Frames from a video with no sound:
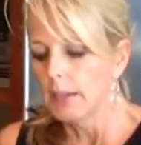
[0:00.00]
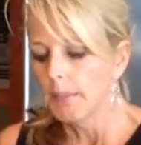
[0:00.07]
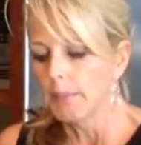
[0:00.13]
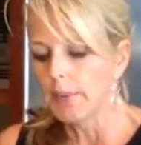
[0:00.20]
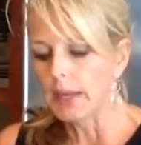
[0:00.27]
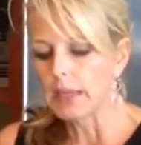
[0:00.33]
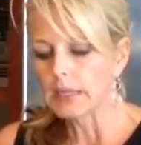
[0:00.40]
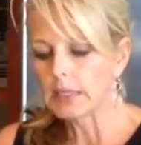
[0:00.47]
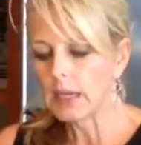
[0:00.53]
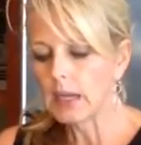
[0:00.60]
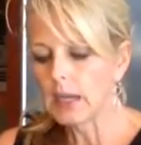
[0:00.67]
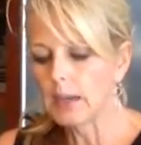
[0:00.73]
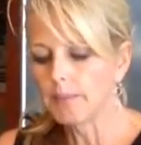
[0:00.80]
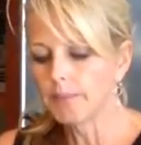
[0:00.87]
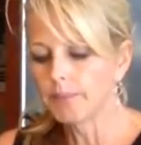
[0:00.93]
But
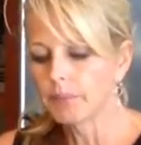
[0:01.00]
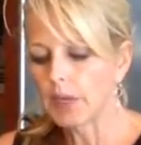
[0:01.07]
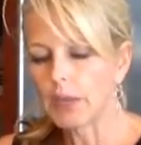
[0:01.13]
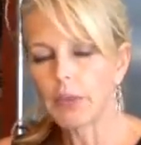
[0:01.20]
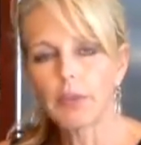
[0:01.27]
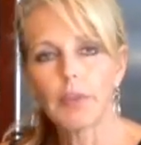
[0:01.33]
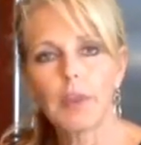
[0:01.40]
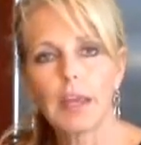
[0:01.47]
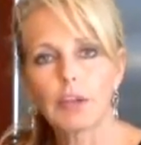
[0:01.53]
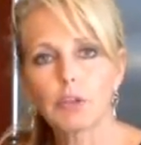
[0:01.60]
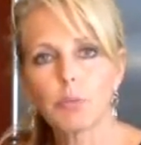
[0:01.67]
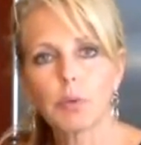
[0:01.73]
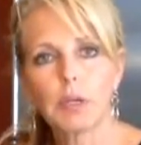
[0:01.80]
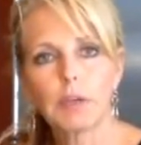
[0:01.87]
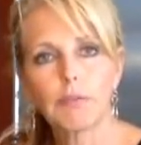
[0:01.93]
other than that, you
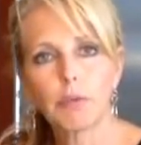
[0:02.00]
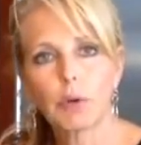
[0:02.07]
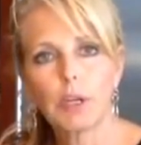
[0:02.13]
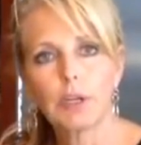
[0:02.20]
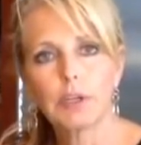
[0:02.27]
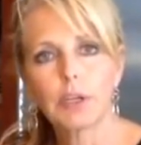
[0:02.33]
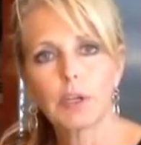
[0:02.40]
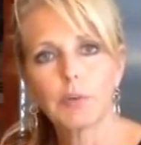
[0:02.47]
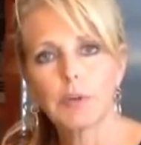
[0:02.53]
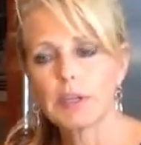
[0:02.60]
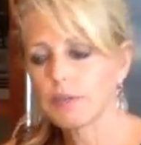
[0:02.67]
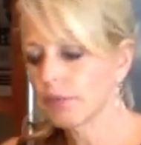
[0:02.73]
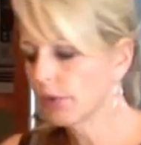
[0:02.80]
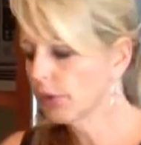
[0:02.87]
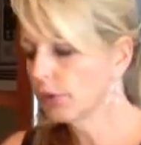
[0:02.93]
put it in 400 degrees
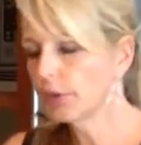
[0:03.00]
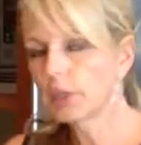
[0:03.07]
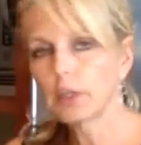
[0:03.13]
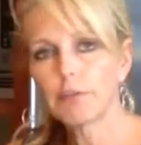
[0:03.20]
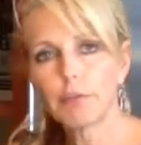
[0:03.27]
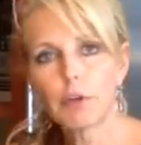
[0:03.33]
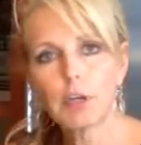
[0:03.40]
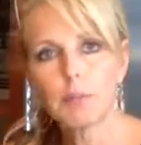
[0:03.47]
for 30 to 40